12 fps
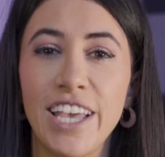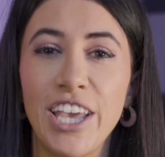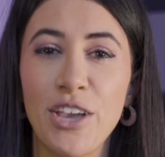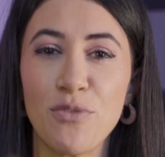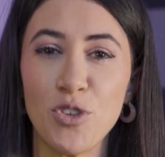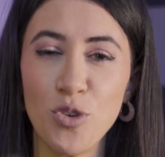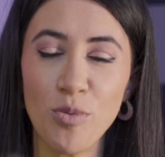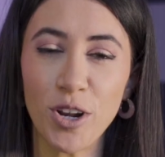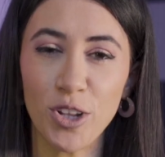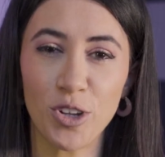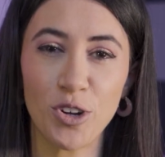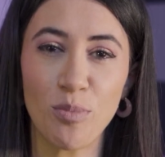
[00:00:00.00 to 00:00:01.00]
If you want
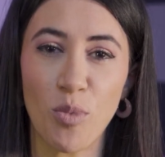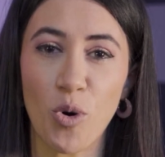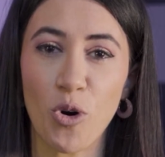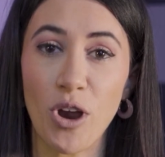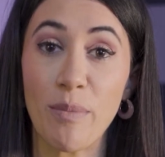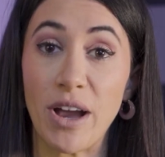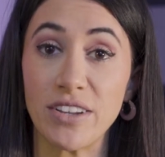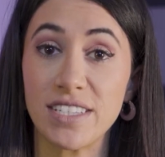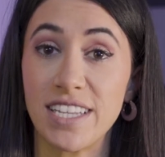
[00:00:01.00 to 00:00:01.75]
to learn more about